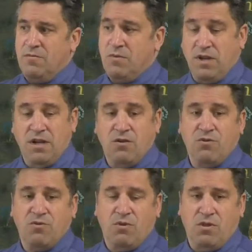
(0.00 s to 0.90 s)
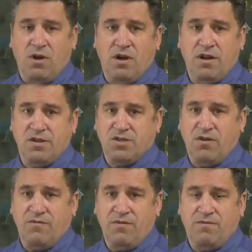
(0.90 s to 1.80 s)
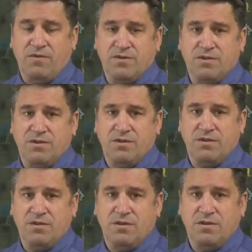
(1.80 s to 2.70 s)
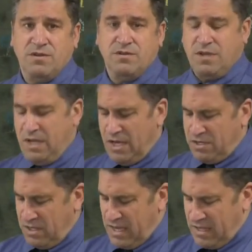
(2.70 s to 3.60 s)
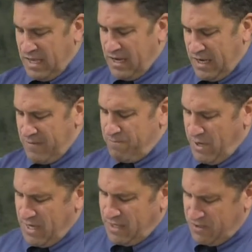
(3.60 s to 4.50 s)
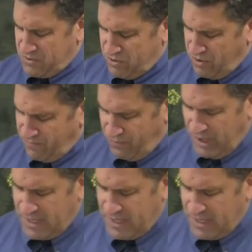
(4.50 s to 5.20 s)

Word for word: but he had to go through a lot of suffering first to get to that, that impact that he was looking for.